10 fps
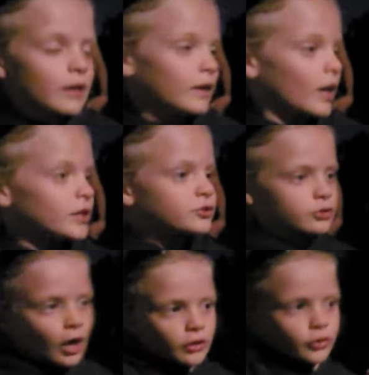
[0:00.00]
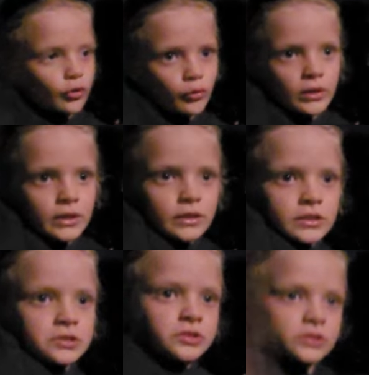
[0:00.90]
And I saw you
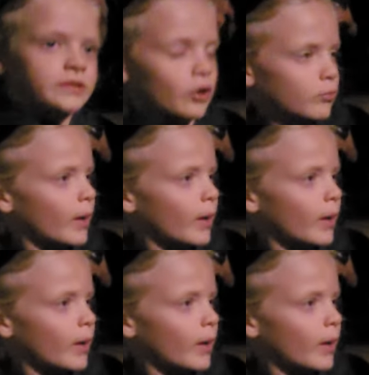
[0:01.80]
steal